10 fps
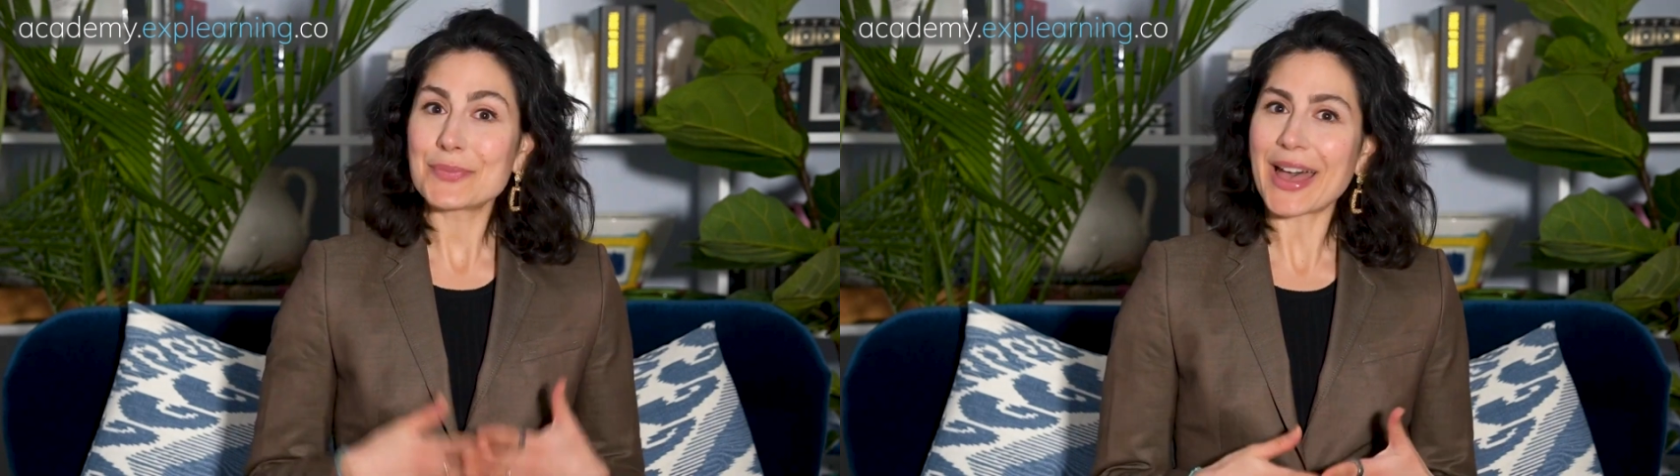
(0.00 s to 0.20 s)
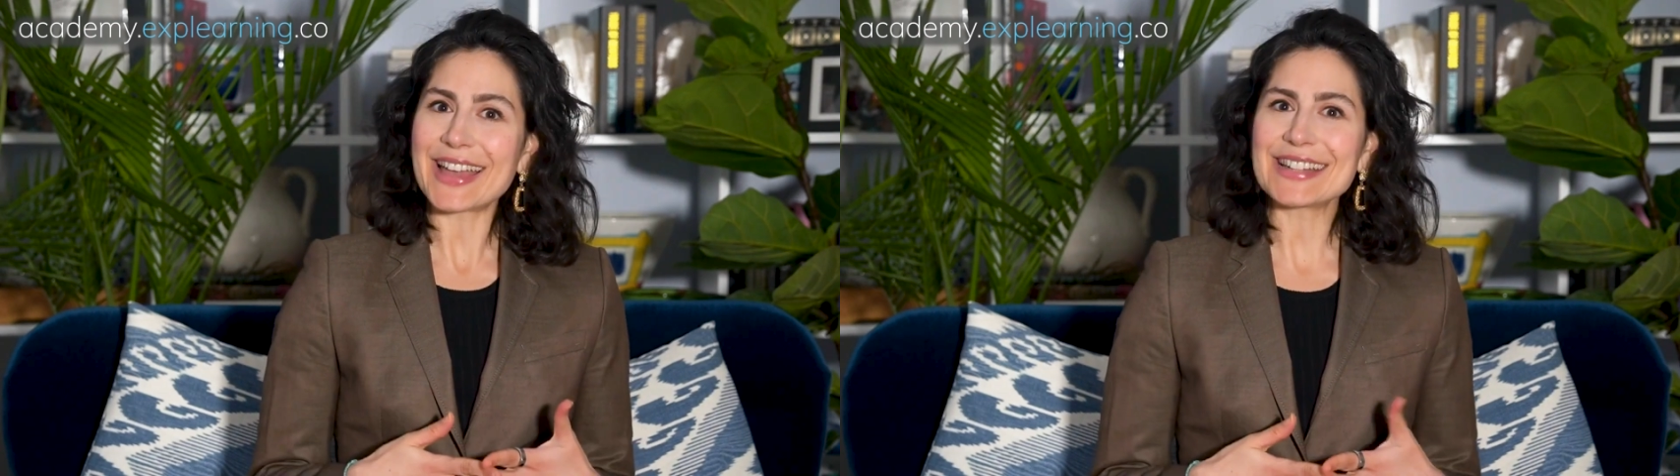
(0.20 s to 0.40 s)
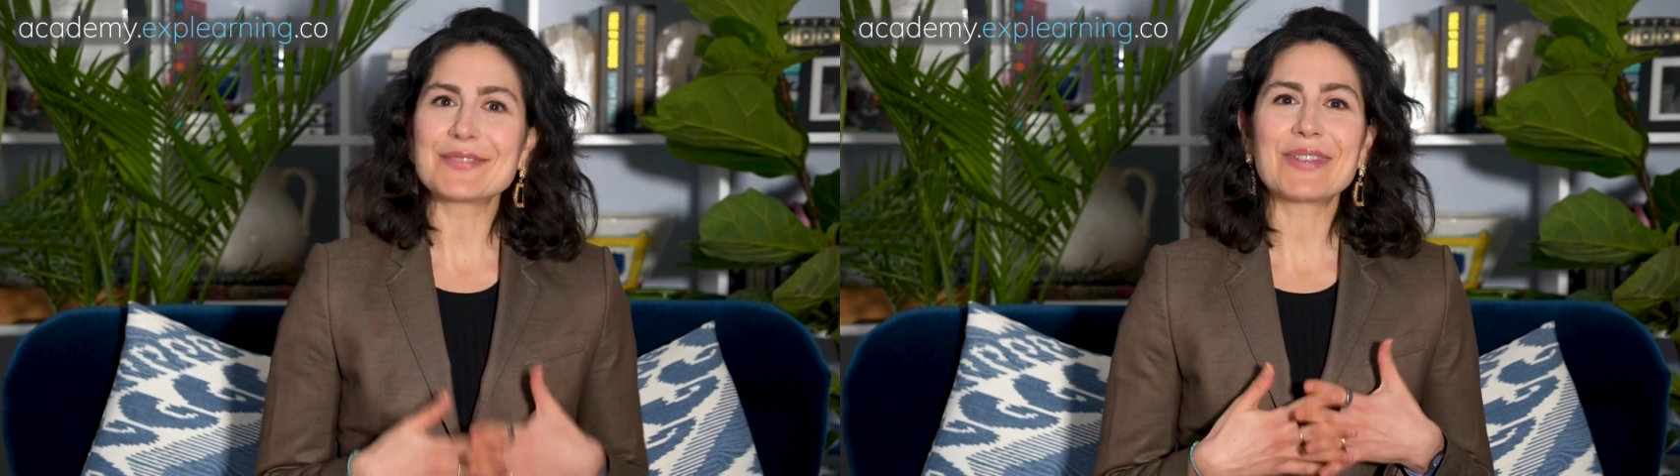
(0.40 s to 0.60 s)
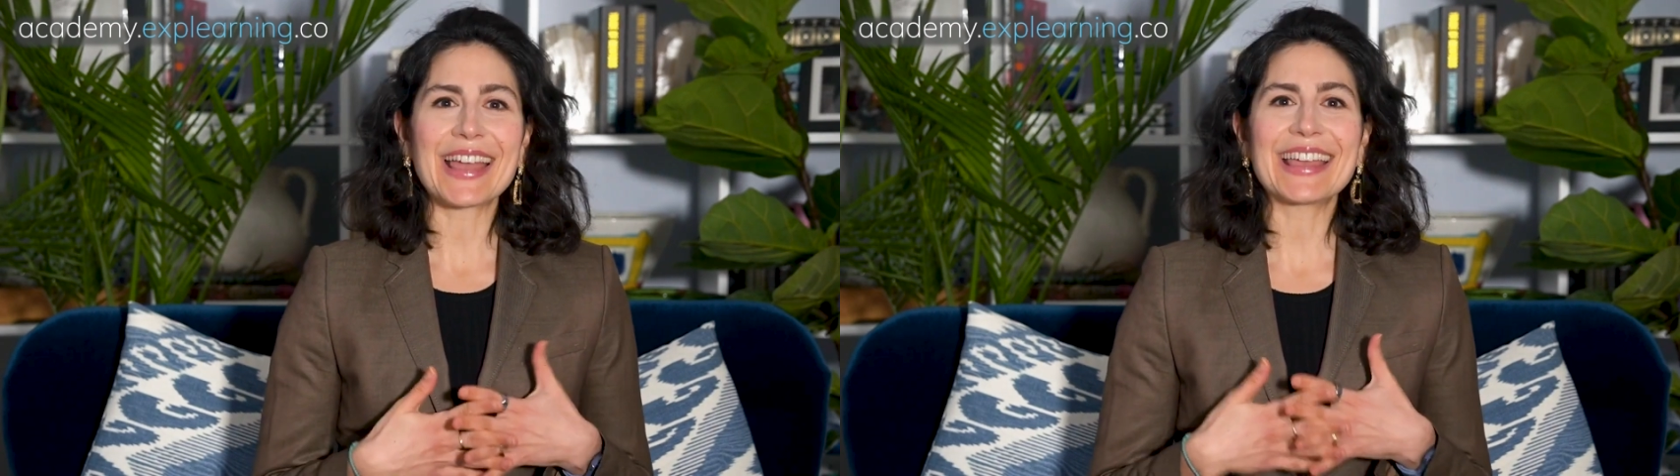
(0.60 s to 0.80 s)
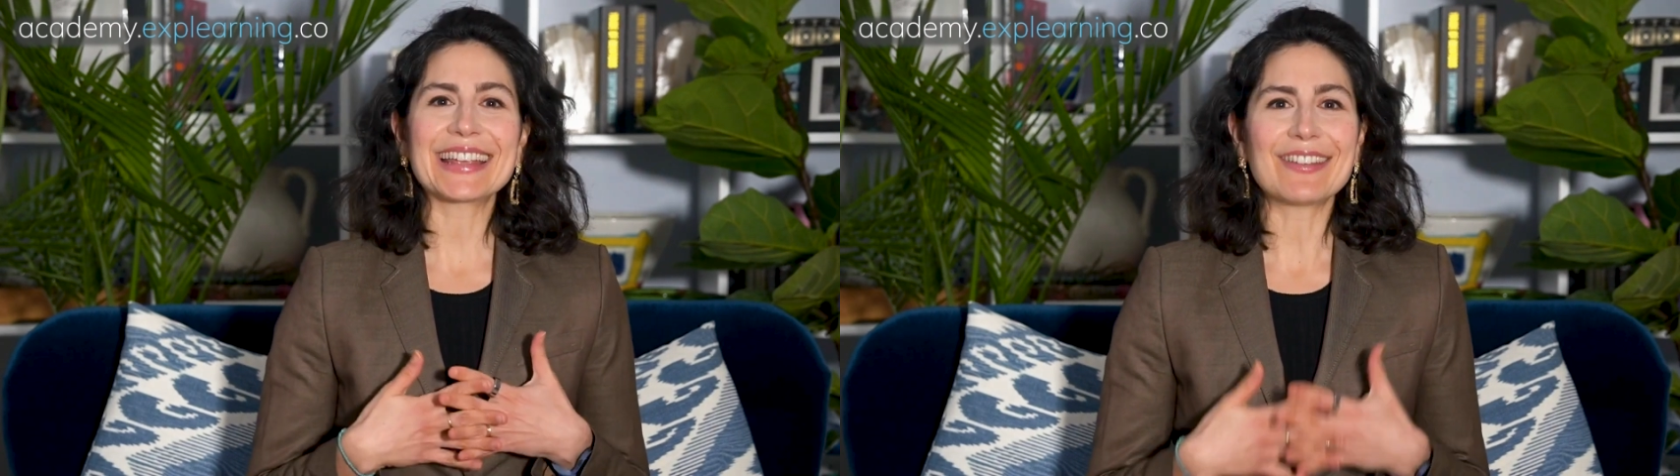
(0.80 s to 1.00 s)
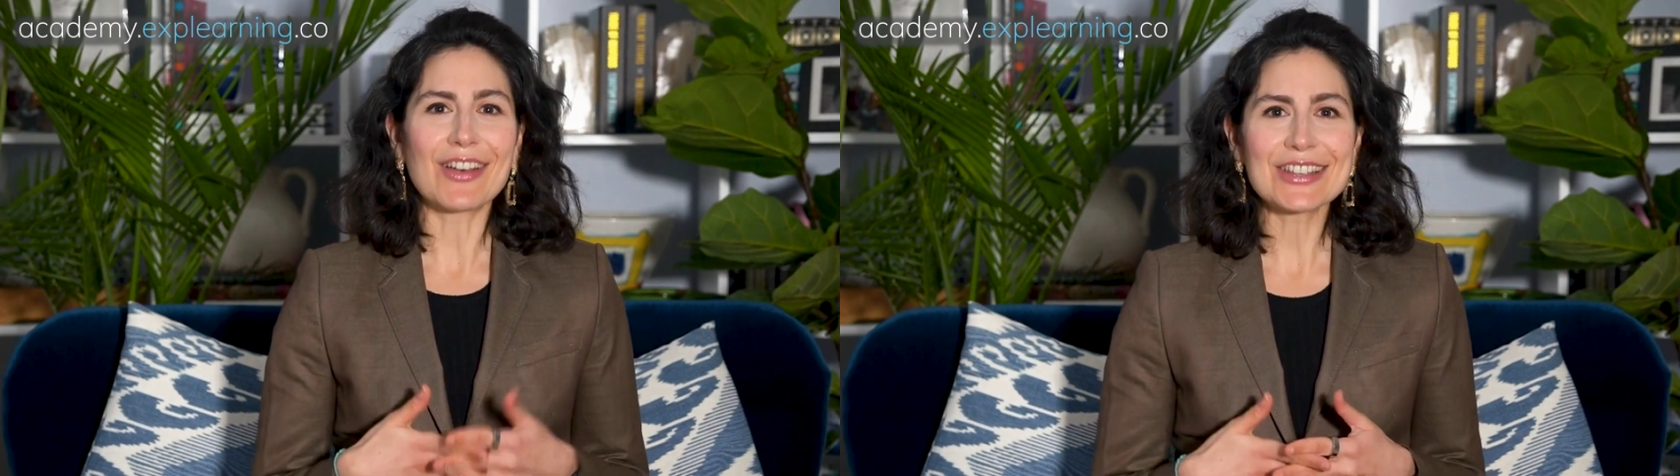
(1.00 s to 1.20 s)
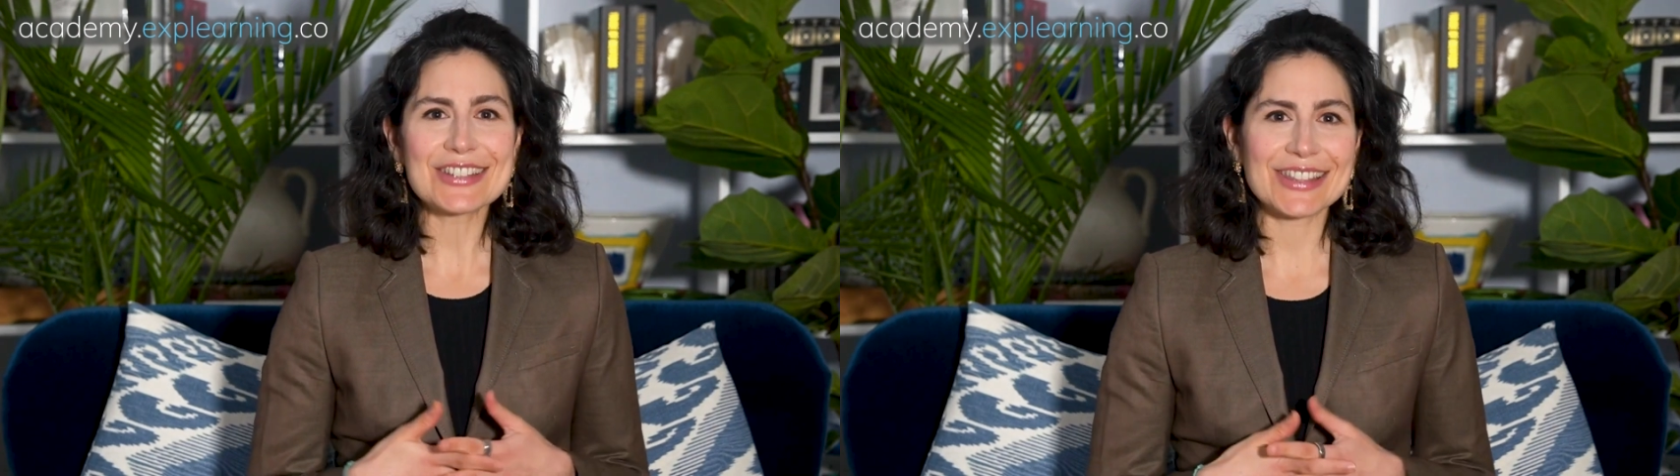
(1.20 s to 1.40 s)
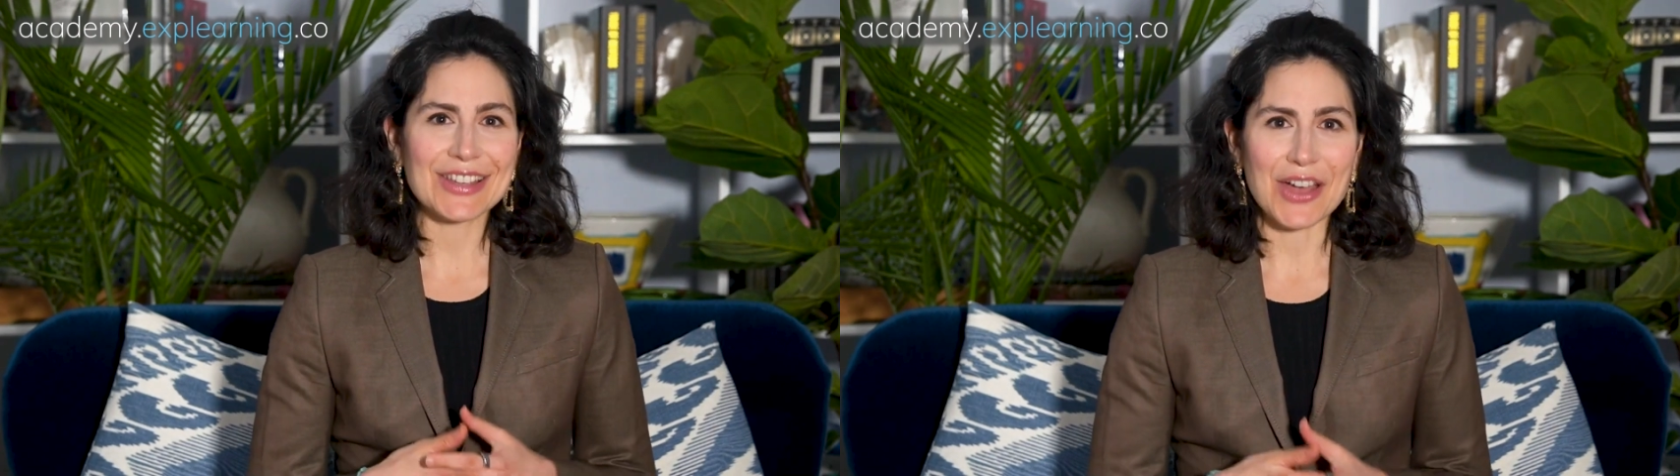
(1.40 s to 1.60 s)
But by acknowledging the